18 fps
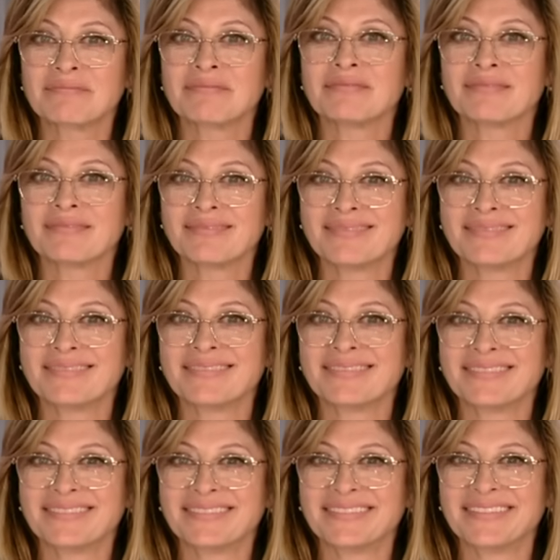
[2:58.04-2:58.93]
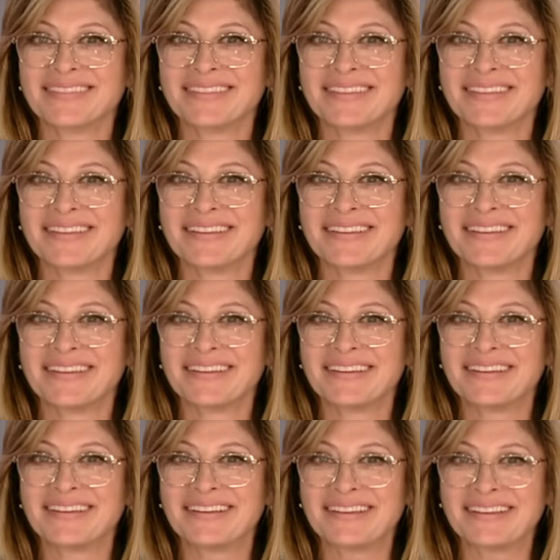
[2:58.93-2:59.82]

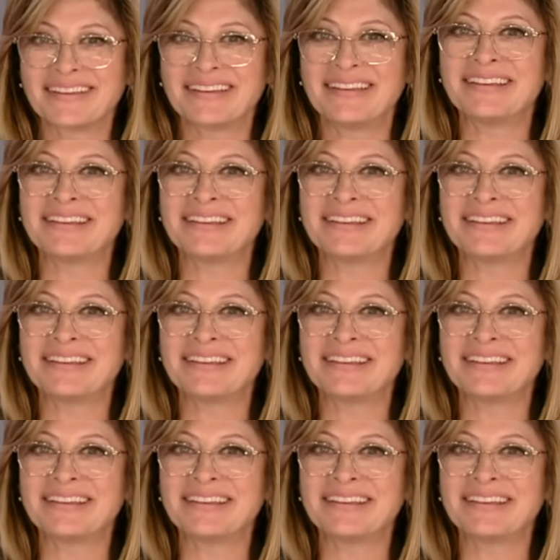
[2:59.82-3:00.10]
(silent)